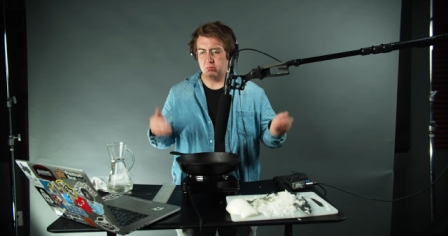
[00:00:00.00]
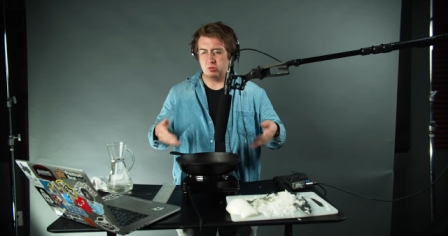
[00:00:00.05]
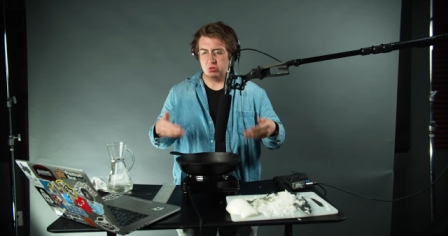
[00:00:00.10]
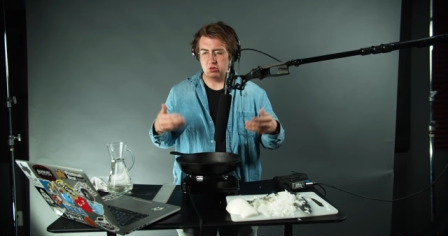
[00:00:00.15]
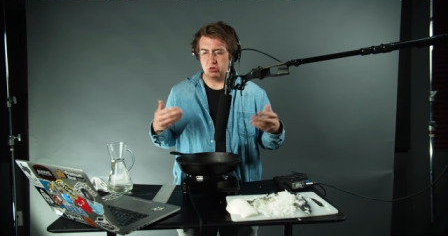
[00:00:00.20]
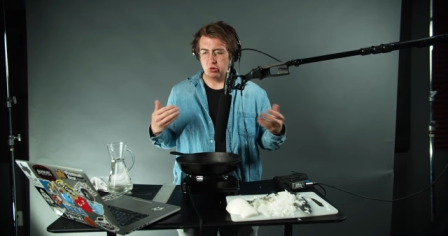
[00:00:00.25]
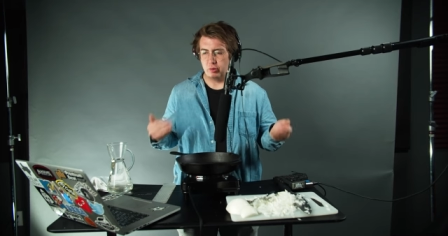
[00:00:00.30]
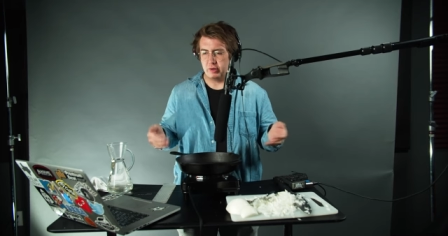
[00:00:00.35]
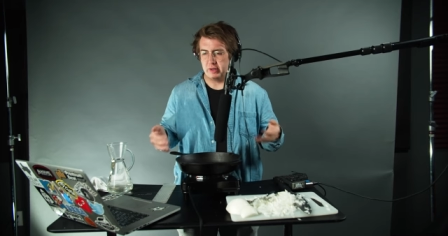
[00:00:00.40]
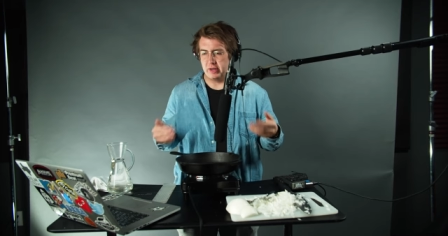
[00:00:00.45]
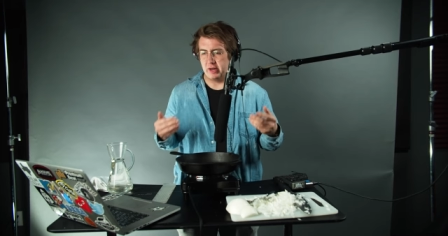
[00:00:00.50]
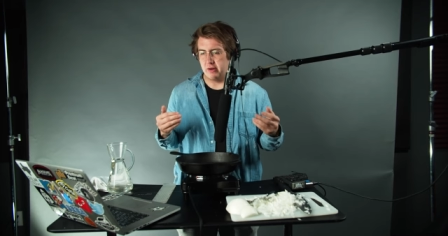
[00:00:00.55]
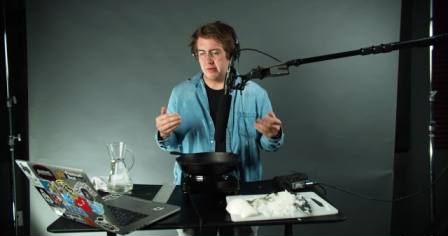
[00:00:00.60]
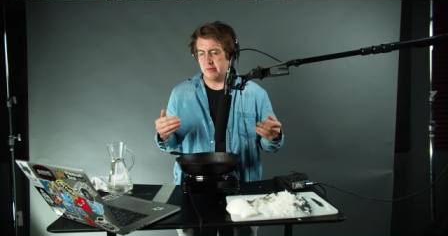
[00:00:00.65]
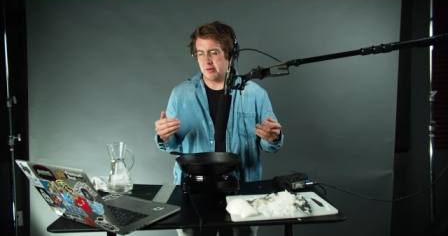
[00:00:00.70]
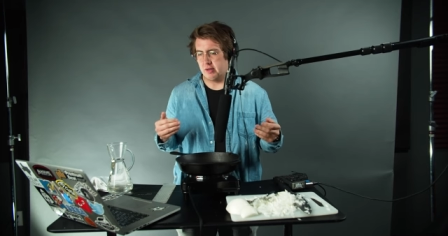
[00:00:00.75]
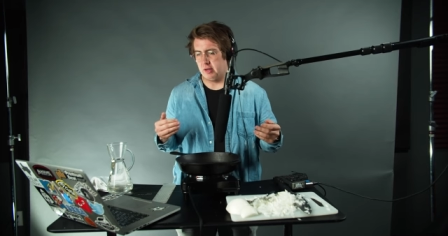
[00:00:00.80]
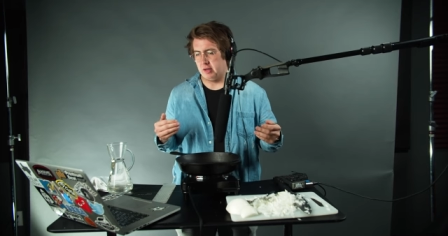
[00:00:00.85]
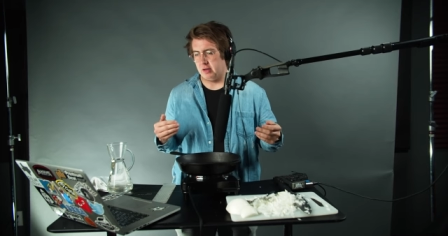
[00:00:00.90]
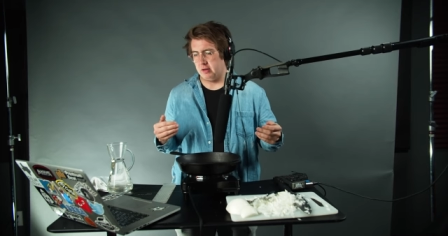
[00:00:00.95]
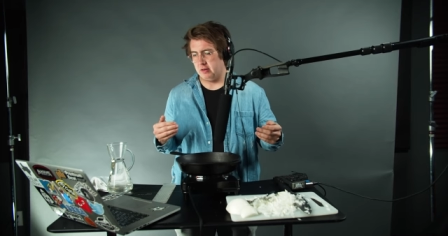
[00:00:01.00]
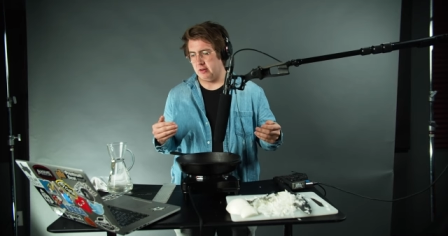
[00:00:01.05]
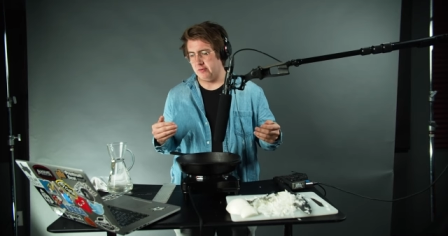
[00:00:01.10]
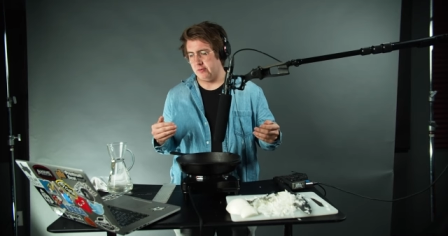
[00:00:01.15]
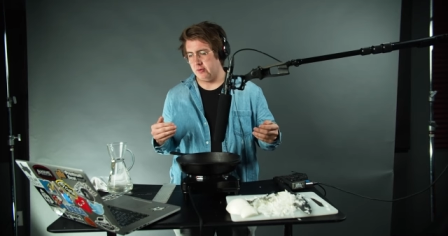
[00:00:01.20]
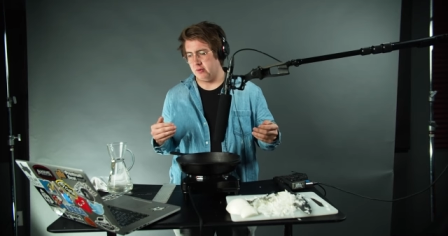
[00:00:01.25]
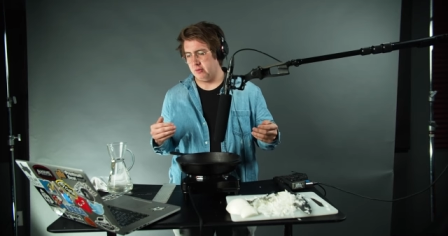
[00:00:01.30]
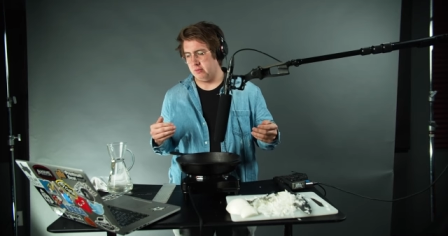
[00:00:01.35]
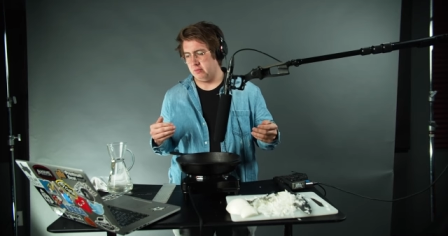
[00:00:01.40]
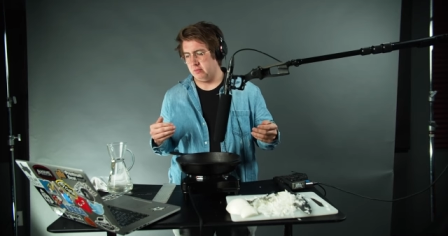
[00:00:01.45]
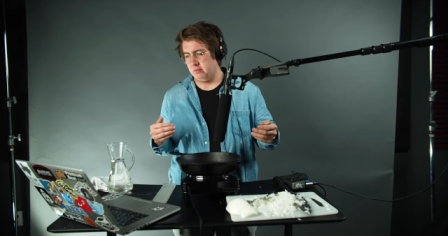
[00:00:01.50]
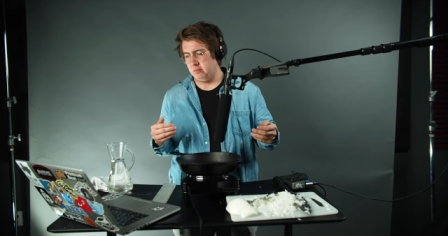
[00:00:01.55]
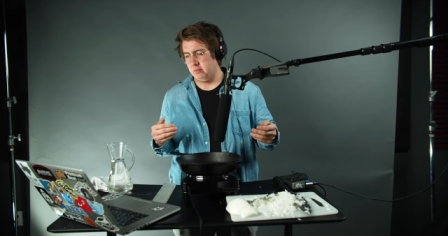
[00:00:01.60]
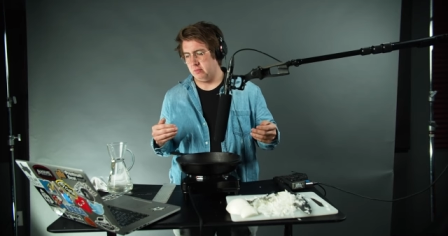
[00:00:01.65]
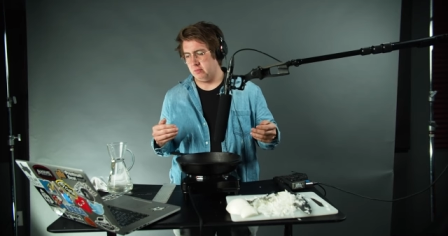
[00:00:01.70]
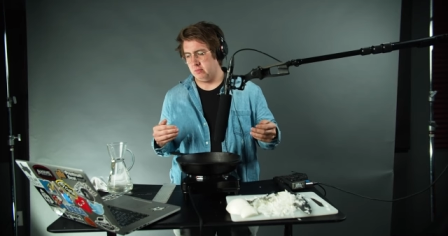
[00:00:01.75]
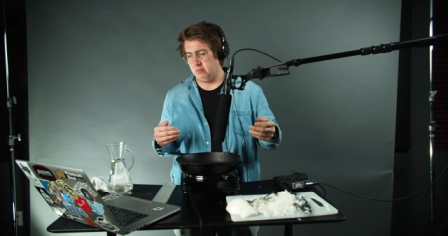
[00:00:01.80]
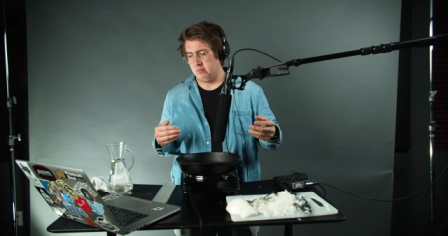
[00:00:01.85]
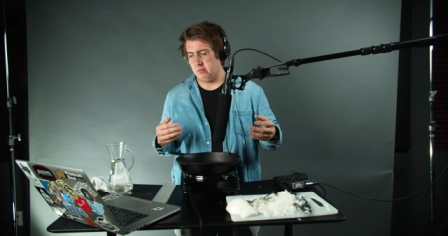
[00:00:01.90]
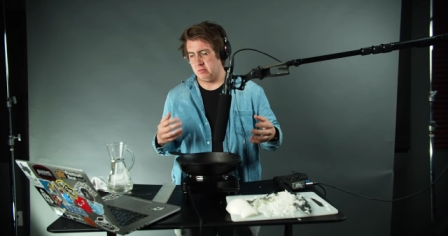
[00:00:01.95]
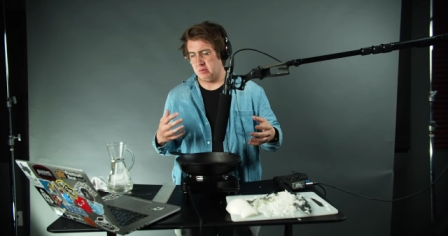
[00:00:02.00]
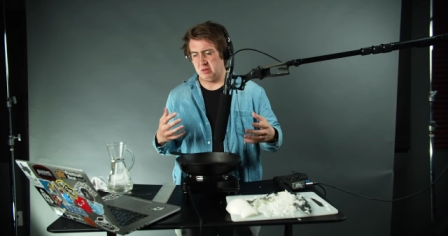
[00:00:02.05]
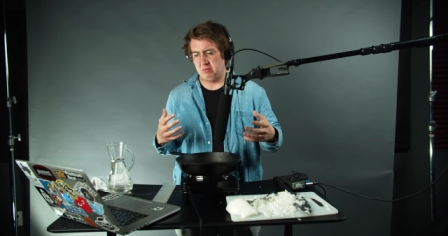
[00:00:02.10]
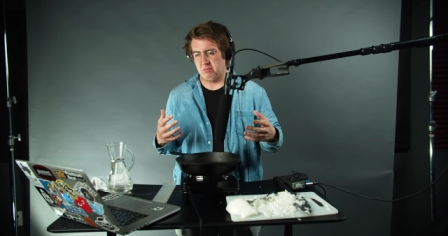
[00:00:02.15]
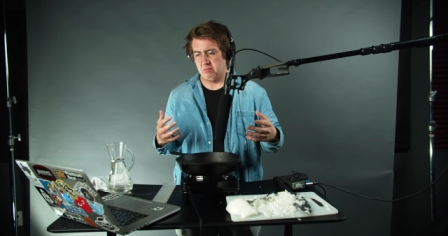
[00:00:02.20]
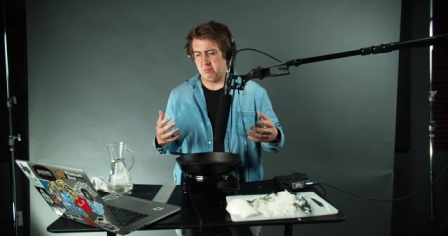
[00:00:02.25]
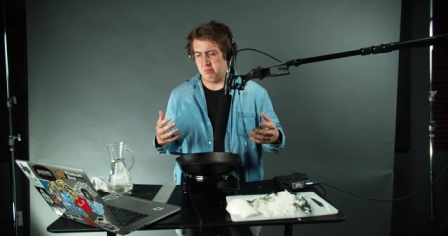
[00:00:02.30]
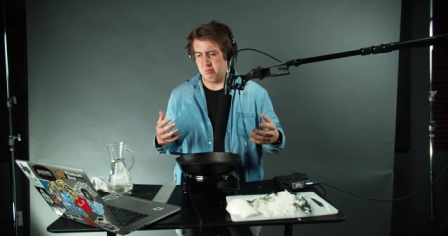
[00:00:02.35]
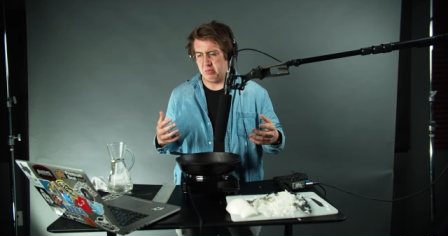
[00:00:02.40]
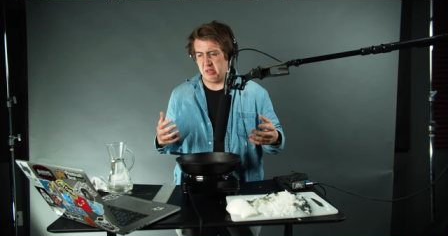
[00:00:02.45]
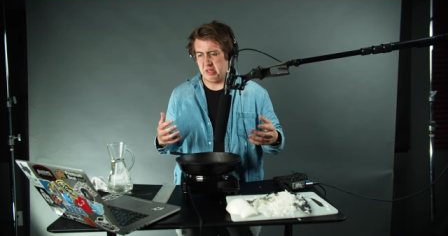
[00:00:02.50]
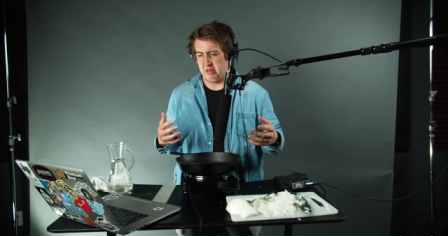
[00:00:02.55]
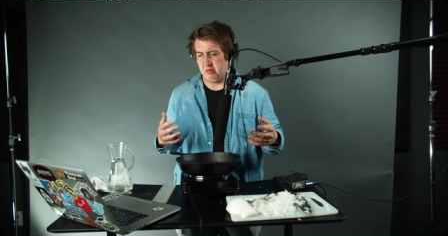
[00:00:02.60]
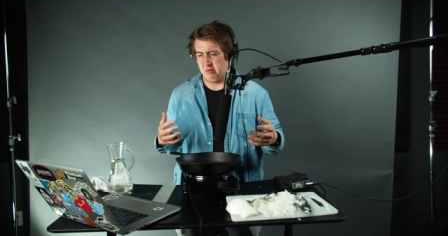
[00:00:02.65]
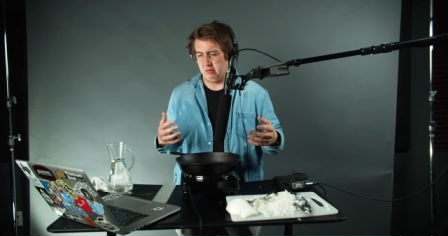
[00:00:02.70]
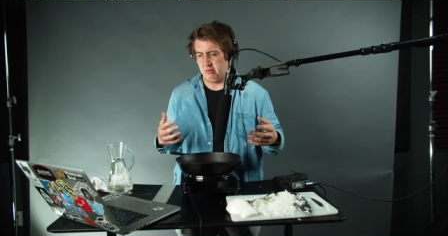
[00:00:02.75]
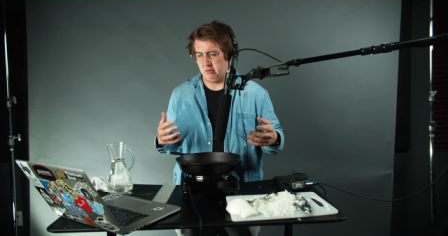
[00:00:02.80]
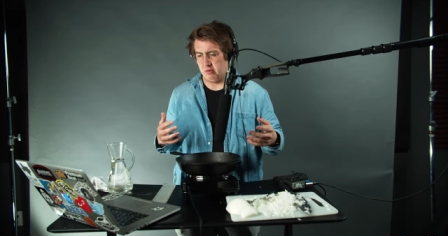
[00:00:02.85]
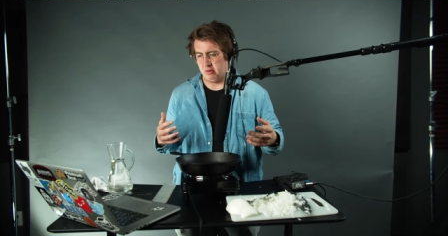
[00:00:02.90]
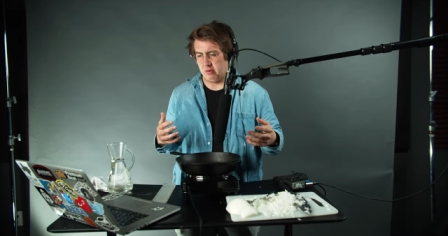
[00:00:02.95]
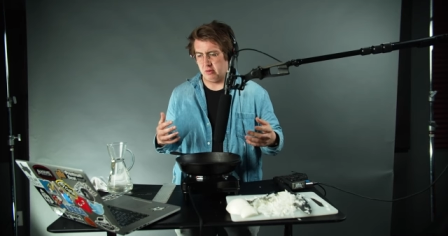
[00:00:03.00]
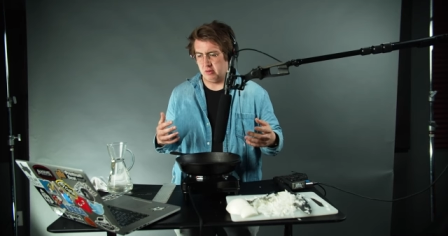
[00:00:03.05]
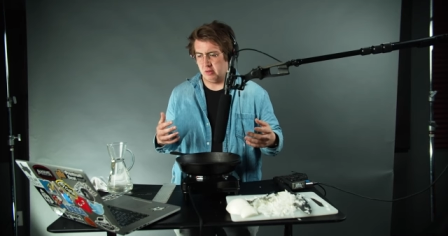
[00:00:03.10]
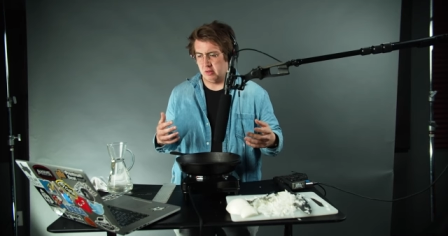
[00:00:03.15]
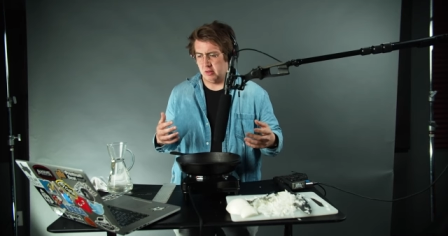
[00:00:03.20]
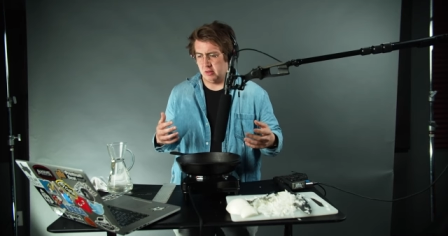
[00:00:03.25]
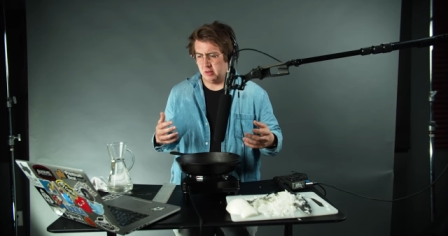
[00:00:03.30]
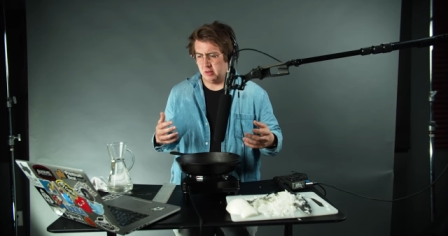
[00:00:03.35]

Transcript: sorting out uh, different the beans or